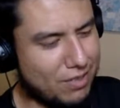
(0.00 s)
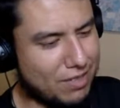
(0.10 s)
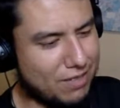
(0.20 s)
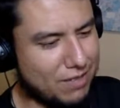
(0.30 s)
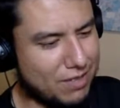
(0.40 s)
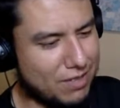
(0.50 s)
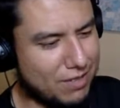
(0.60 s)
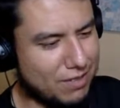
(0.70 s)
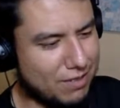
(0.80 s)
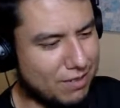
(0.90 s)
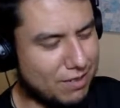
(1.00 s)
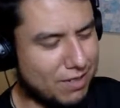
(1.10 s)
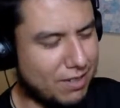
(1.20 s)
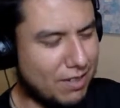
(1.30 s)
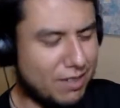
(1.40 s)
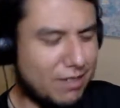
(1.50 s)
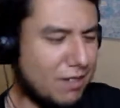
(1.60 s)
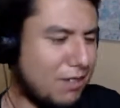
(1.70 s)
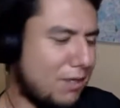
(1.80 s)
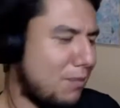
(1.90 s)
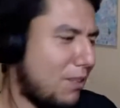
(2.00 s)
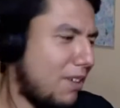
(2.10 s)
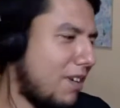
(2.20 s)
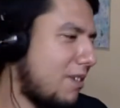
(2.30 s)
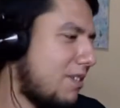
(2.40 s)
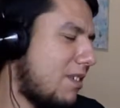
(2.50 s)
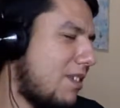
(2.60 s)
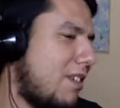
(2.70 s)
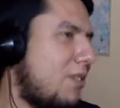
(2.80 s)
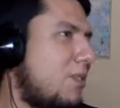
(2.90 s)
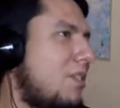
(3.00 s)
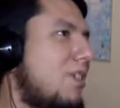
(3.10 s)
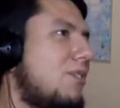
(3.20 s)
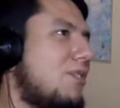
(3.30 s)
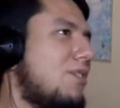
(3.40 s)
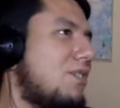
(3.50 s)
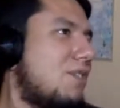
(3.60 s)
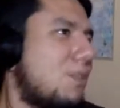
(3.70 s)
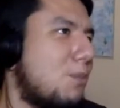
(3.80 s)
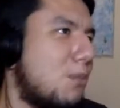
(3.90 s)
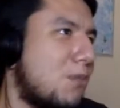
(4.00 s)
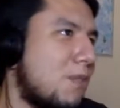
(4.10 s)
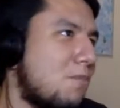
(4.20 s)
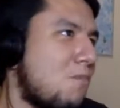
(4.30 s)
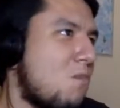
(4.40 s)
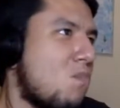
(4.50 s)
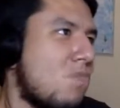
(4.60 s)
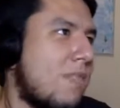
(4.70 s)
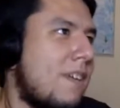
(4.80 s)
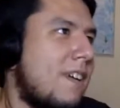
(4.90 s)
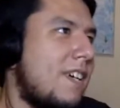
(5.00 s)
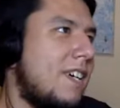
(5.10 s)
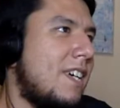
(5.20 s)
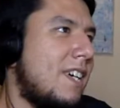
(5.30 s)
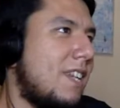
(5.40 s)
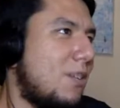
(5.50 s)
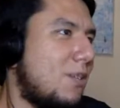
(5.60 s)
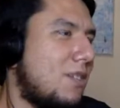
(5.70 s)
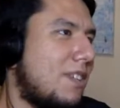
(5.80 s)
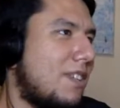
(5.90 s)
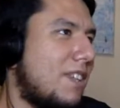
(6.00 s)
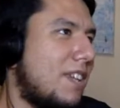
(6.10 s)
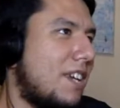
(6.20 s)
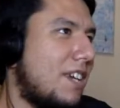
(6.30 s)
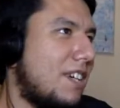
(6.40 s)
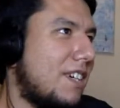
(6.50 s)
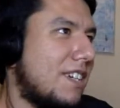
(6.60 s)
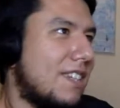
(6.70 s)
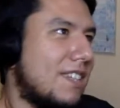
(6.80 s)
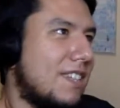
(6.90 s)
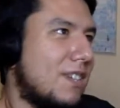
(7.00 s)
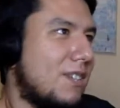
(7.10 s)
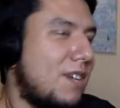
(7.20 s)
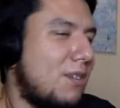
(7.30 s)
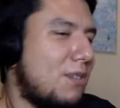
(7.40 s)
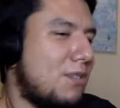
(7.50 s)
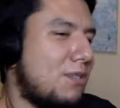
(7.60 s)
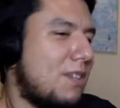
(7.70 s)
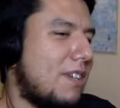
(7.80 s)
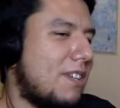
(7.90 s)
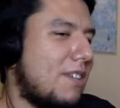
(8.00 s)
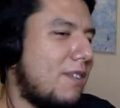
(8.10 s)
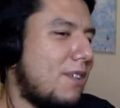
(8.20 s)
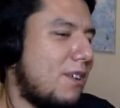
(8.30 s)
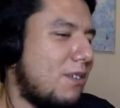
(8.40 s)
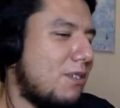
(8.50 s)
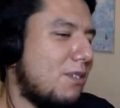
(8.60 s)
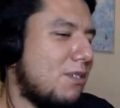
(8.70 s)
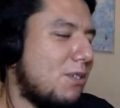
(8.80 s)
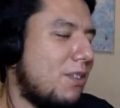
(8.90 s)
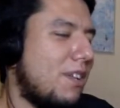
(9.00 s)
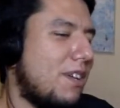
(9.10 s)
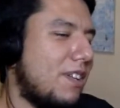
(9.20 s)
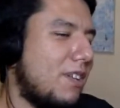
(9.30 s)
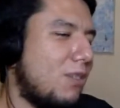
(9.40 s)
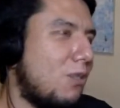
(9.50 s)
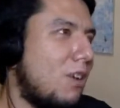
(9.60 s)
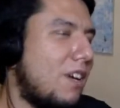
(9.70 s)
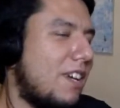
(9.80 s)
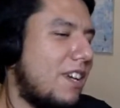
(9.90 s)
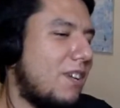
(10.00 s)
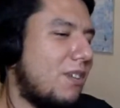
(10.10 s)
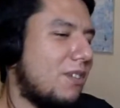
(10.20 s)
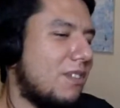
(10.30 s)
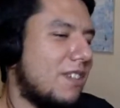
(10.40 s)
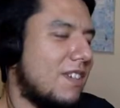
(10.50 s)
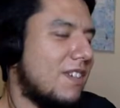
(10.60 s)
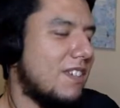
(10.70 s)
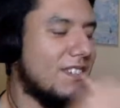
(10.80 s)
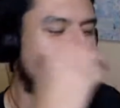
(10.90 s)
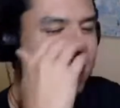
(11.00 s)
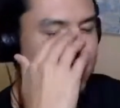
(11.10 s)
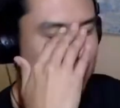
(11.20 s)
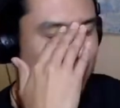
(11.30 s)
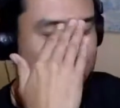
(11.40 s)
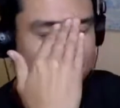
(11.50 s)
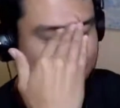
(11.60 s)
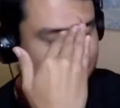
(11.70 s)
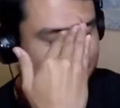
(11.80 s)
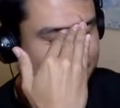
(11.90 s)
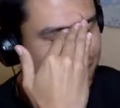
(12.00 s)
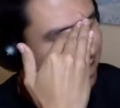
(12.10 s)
to a convention. He was at like selling some art outside, and there was a Chick-fil-A booth, and they were selling like their sandwiches for like $7. And so when they were walking out to get some more or something,